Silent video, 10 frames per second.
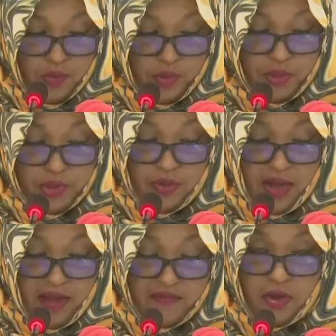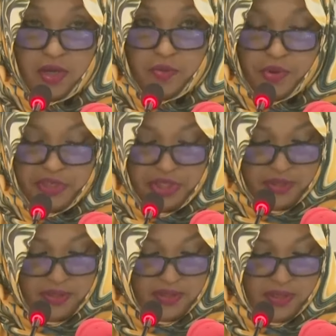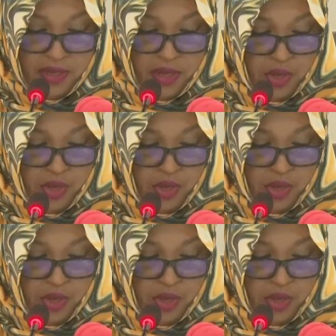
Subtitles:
We also have collaborations